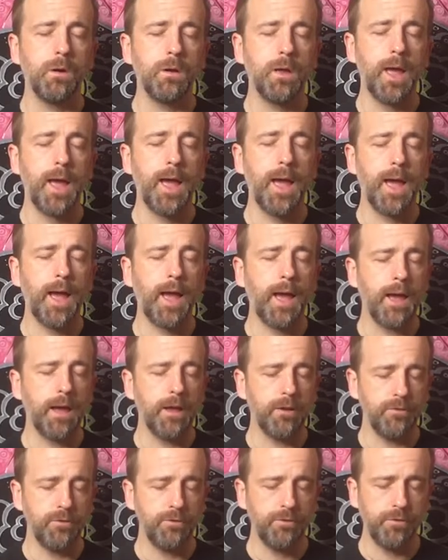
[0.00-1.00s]

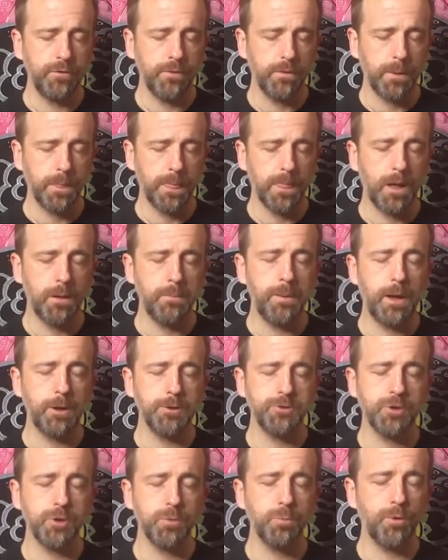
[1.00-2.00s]
have
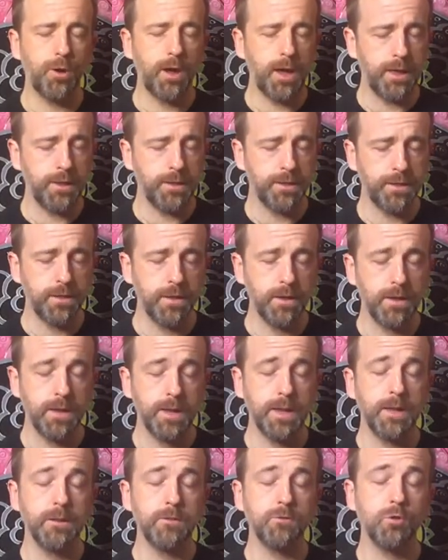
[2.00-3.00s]
about your breath
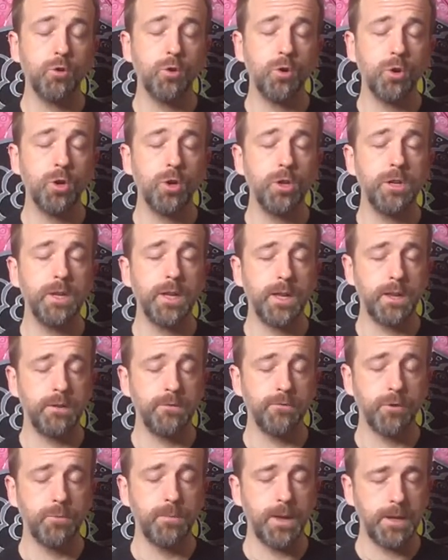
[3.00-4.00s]
is good
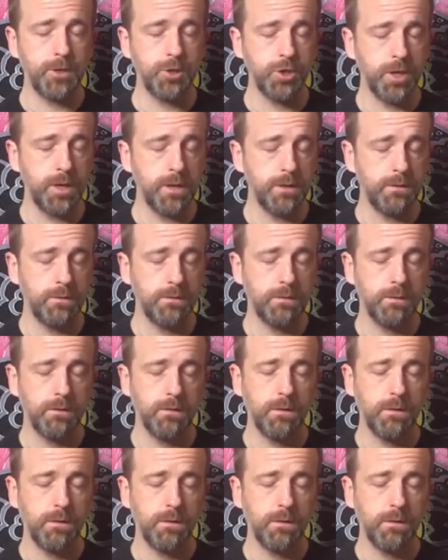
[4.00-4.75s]
information.